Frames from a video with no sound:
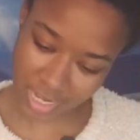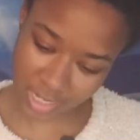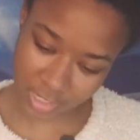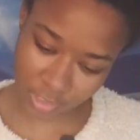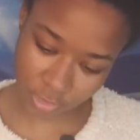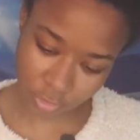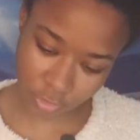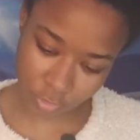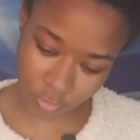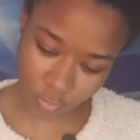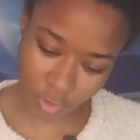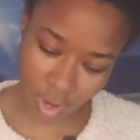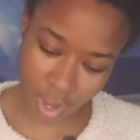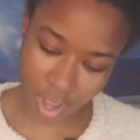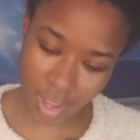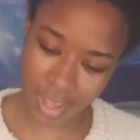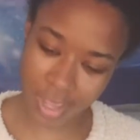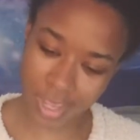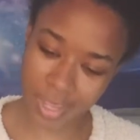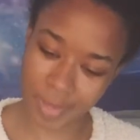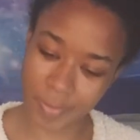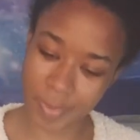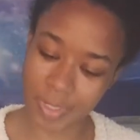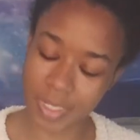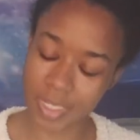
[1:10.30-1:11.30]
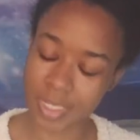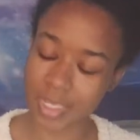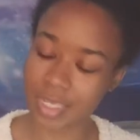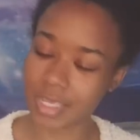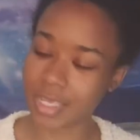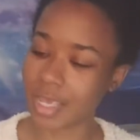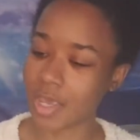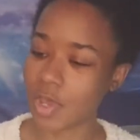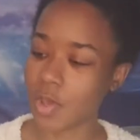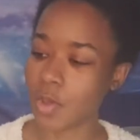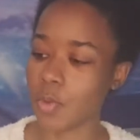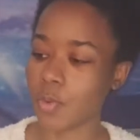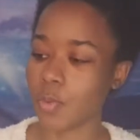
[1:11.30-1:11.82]
and grime,
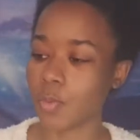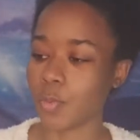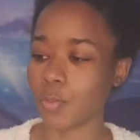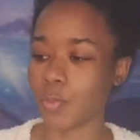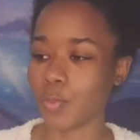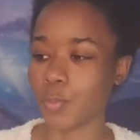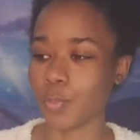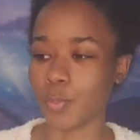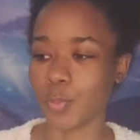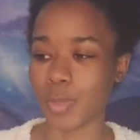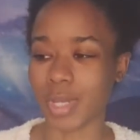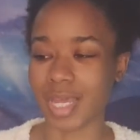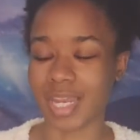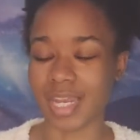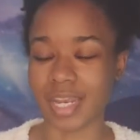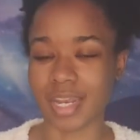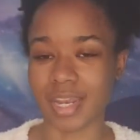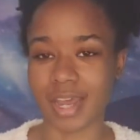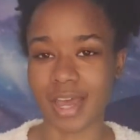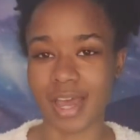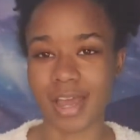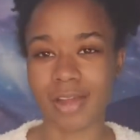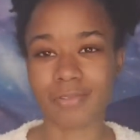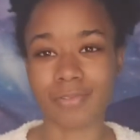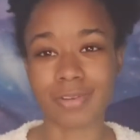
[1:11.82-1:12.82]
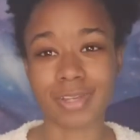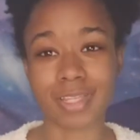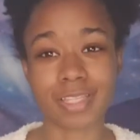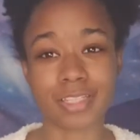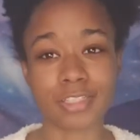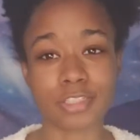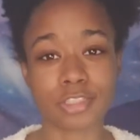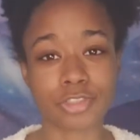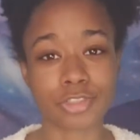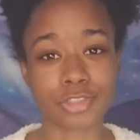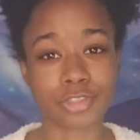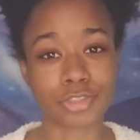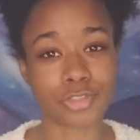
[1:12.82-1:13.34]
and not really
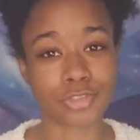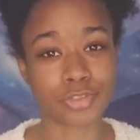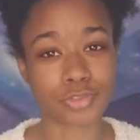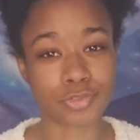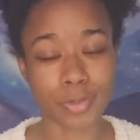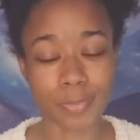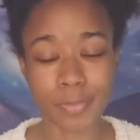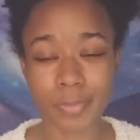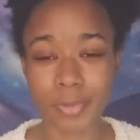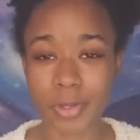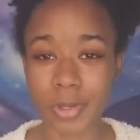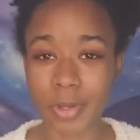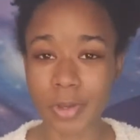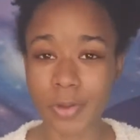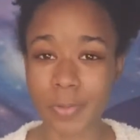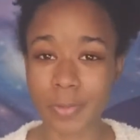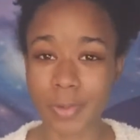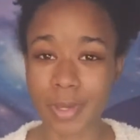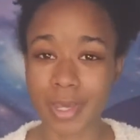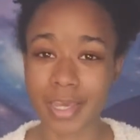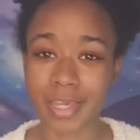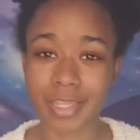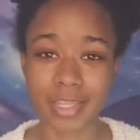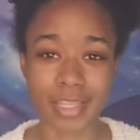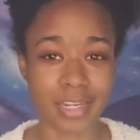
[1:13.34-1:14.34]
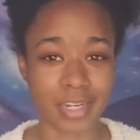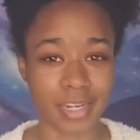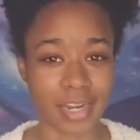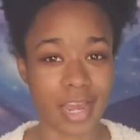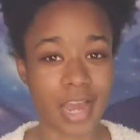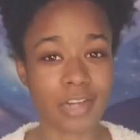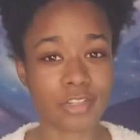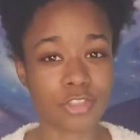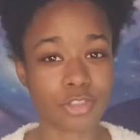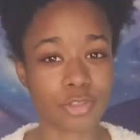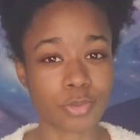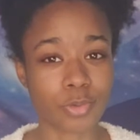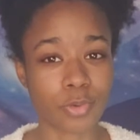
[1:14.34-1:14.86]
stripping away the
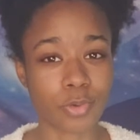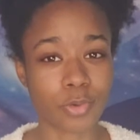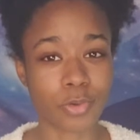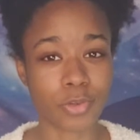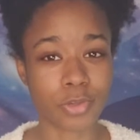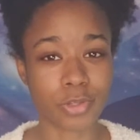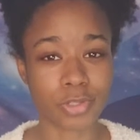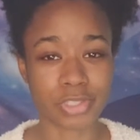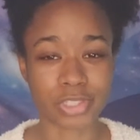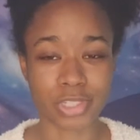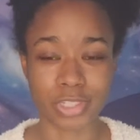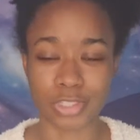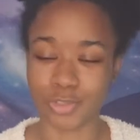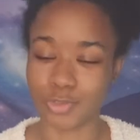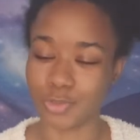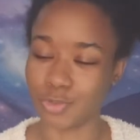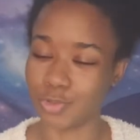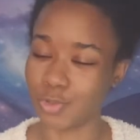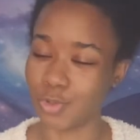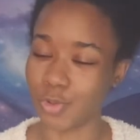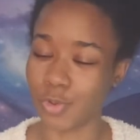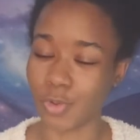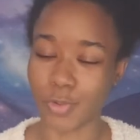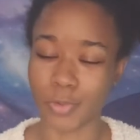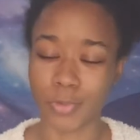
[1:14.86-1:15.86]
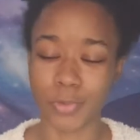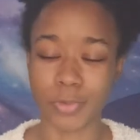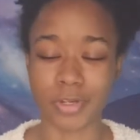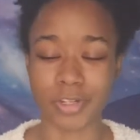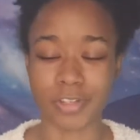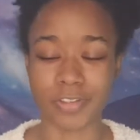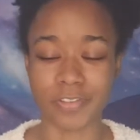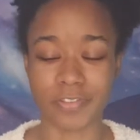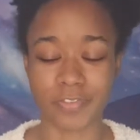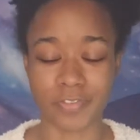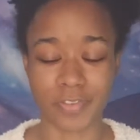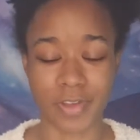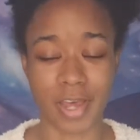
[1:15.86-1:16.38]
natural oils that you can
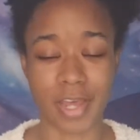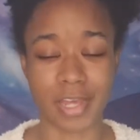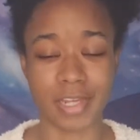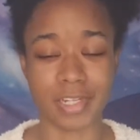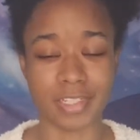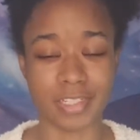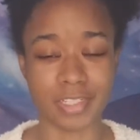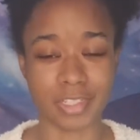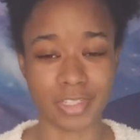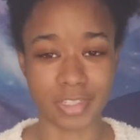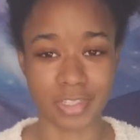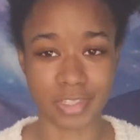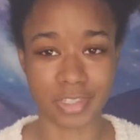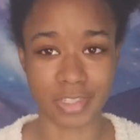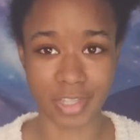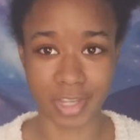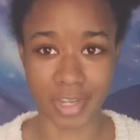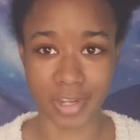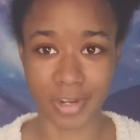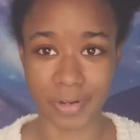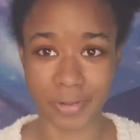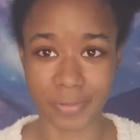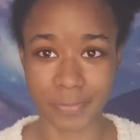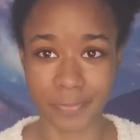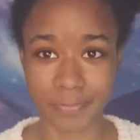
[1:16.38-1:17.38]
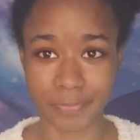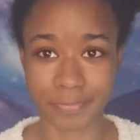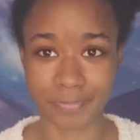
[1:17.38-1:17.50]
already find there.